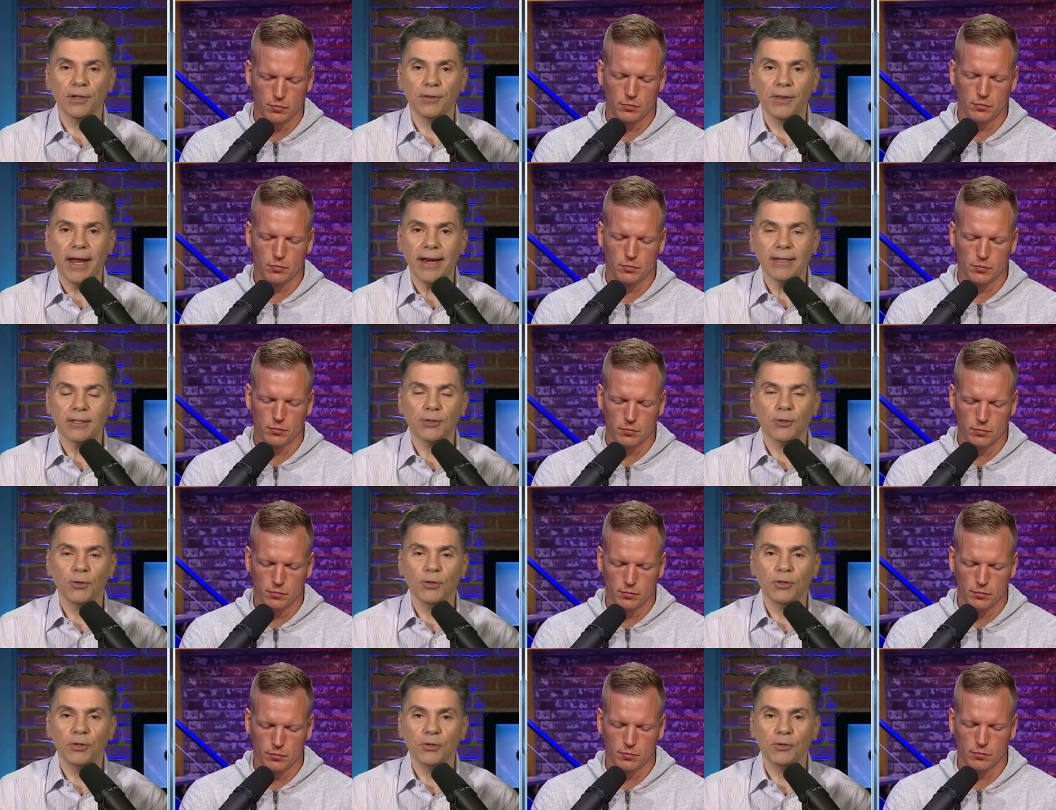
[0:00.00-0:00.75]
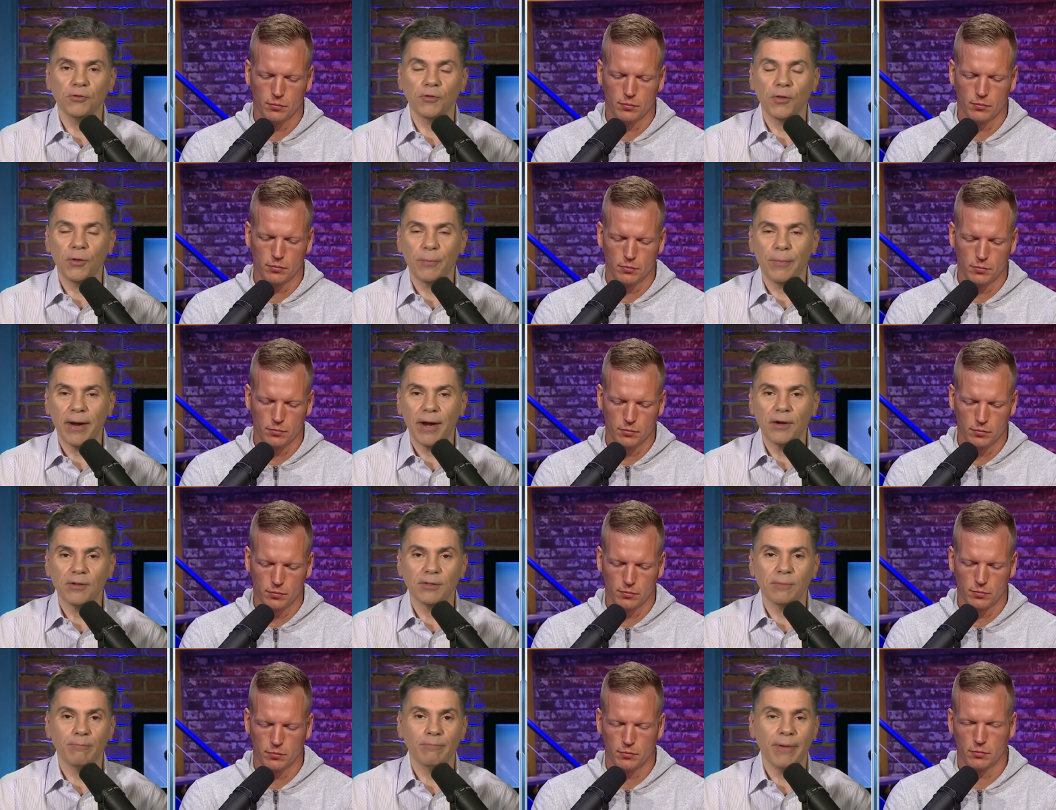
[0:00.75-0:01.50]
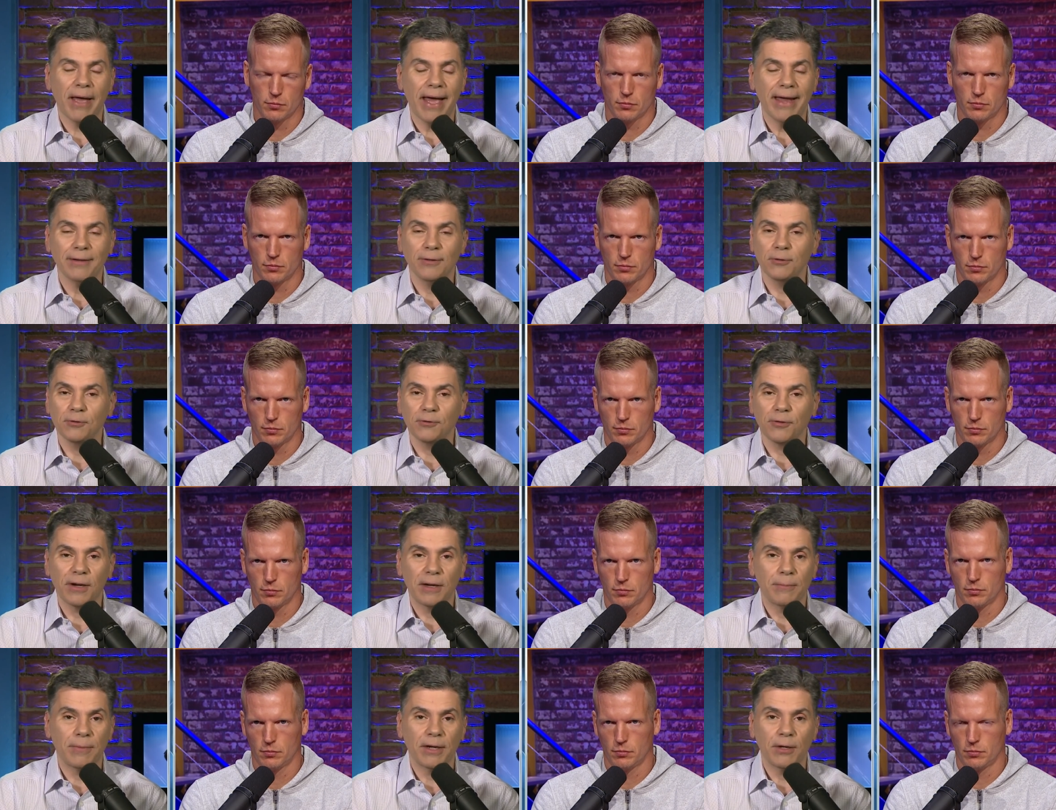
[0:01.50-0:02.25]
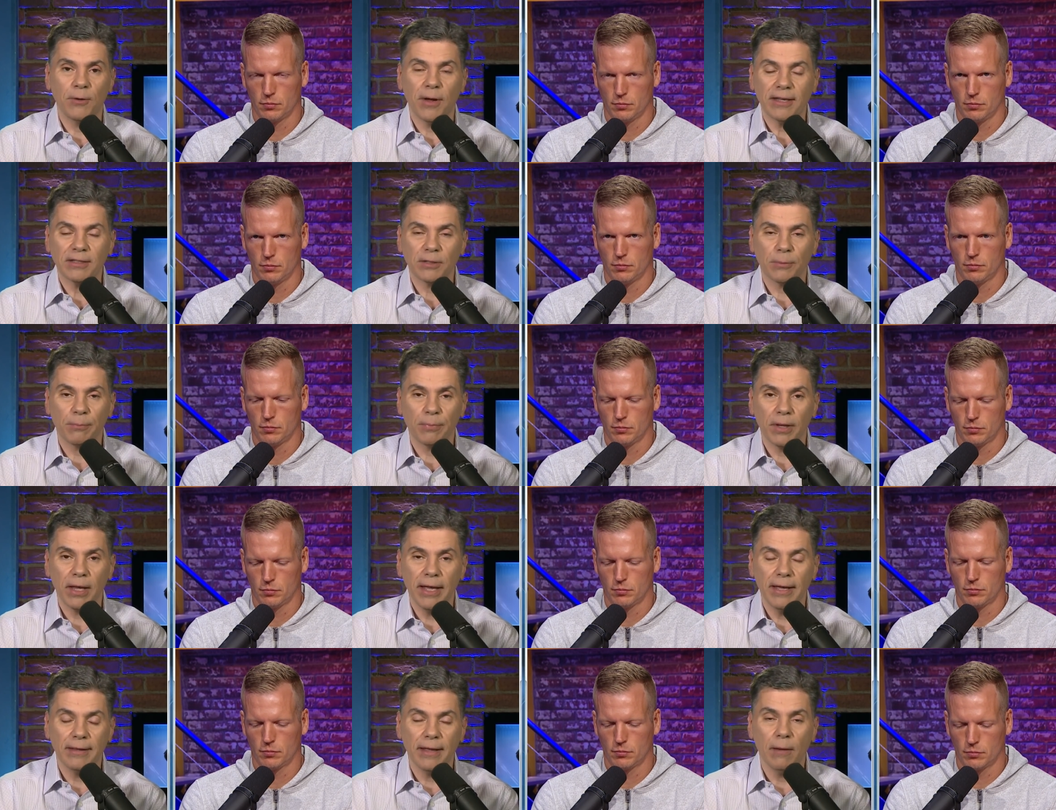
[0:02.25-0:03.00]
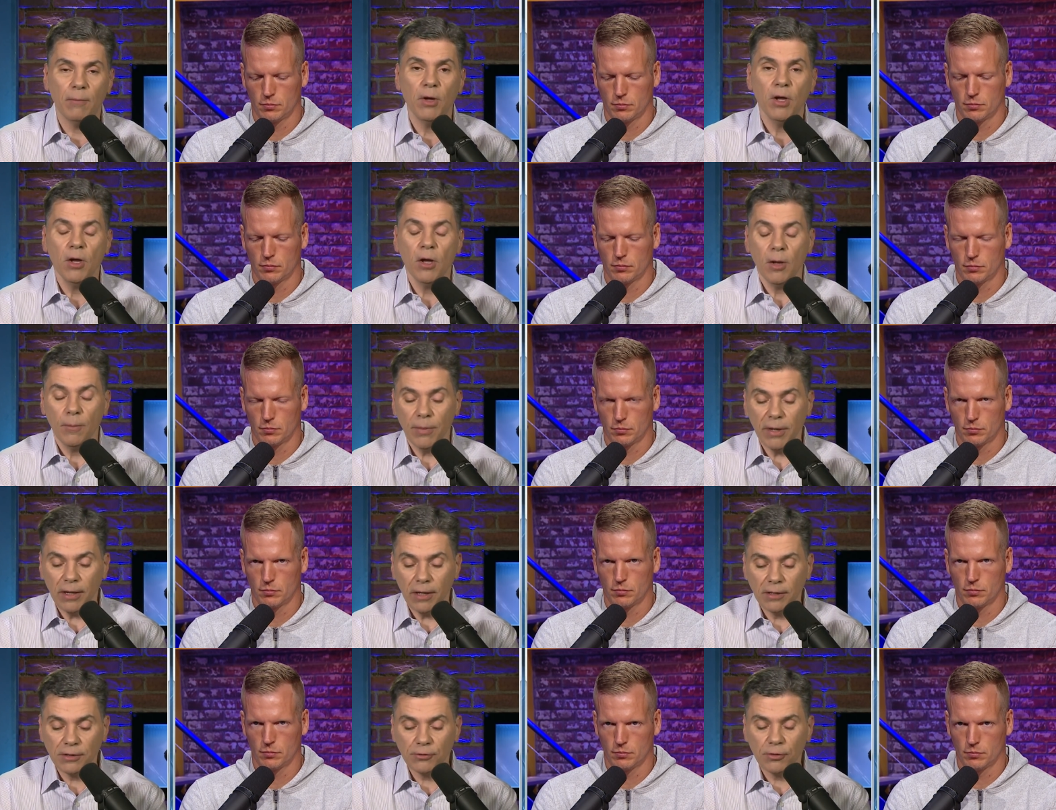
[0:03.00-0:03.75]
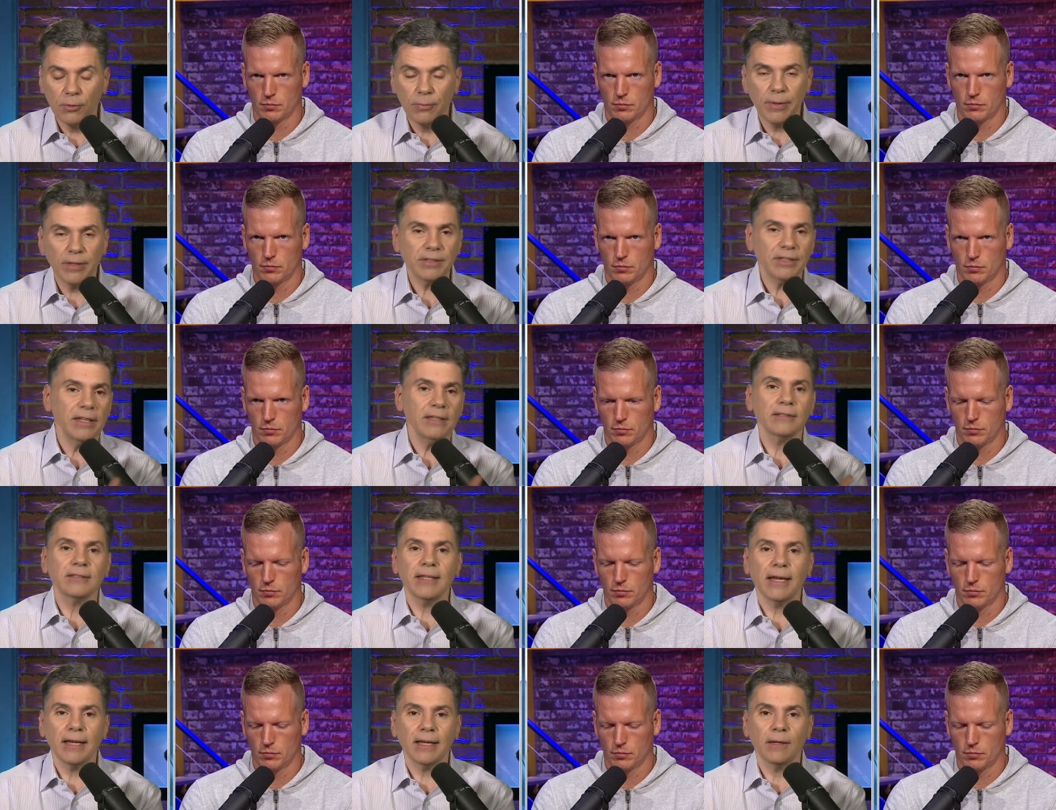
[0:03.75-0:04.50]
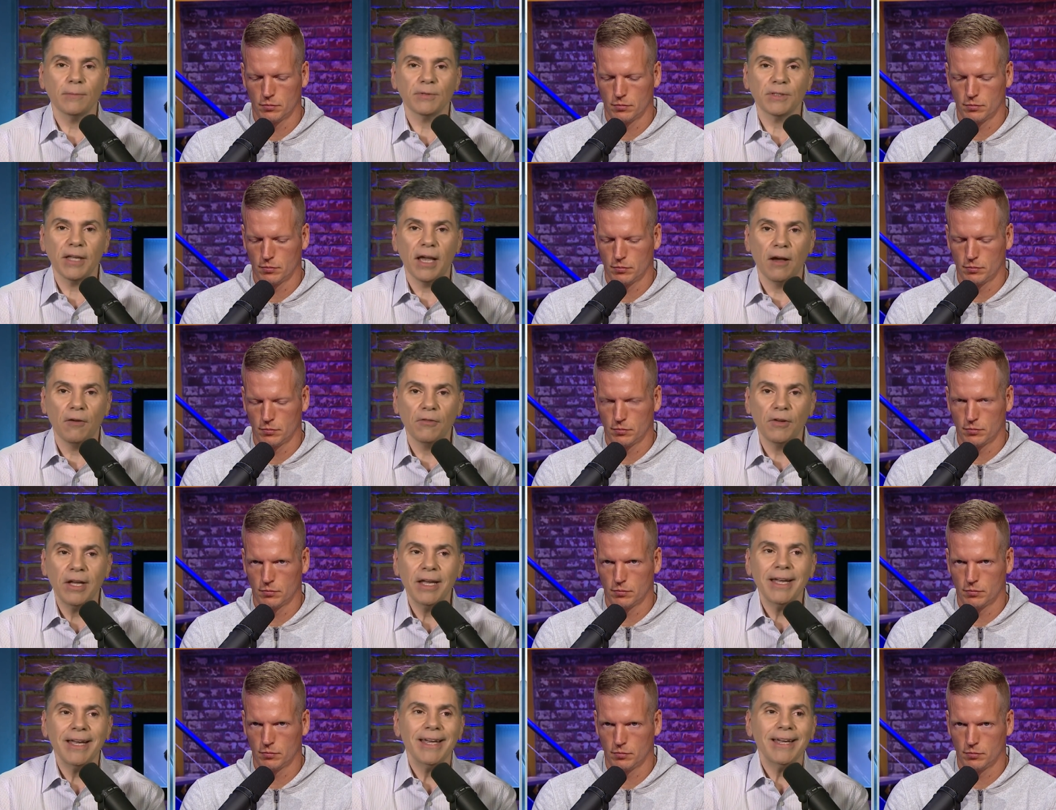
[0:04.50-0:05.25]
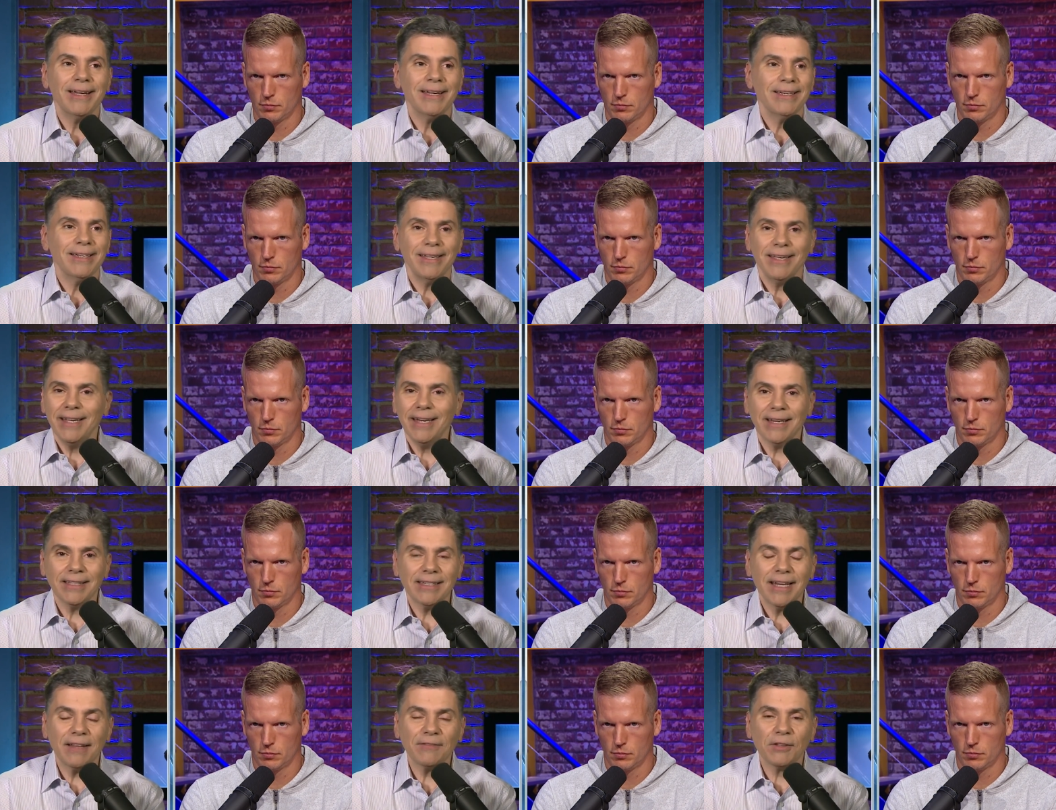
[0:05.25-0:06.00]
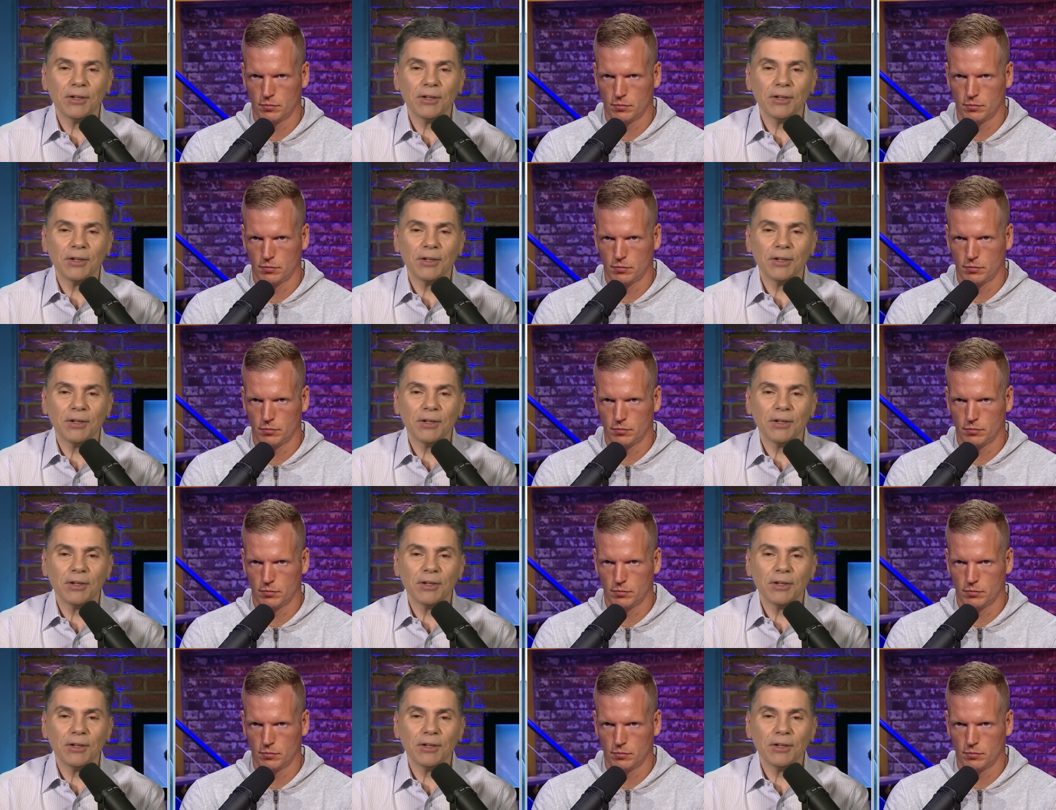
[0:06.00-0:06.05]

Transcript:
Speaker 1: That is good news for the Bears and bad news for anybody who has to play them because Trubisky said it himself. He doesn't have